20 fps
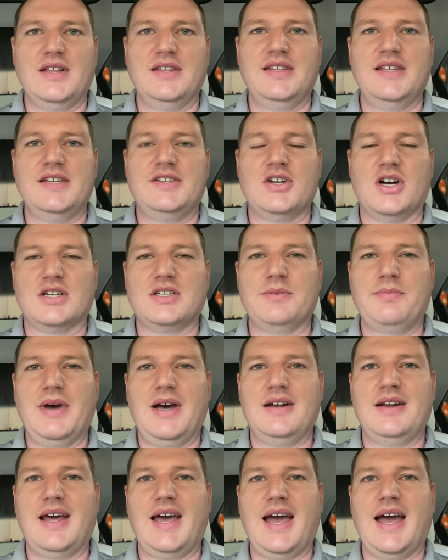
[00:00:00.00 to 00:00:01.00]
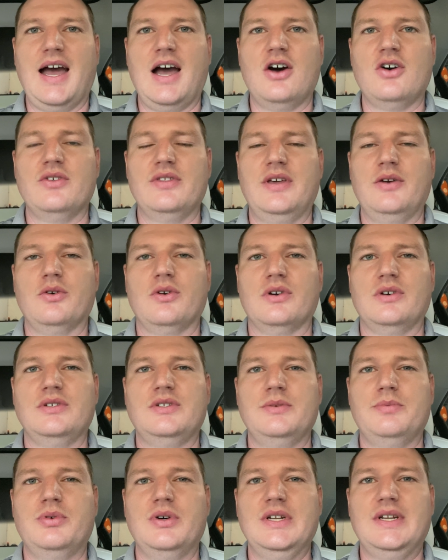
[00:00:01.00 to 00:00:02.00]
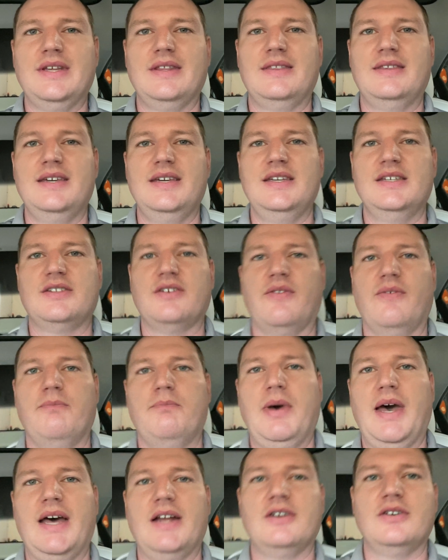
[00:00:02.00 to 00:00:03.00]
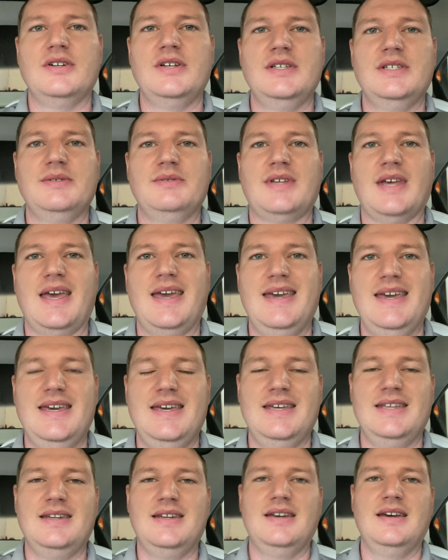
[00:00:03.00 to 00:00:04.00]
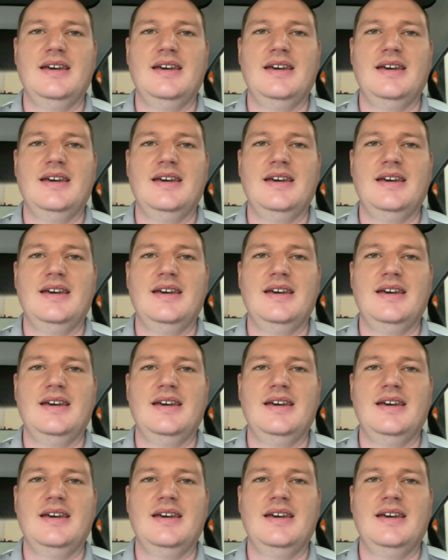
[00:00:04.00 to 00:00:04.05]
they talked about how they were going to put these batteries in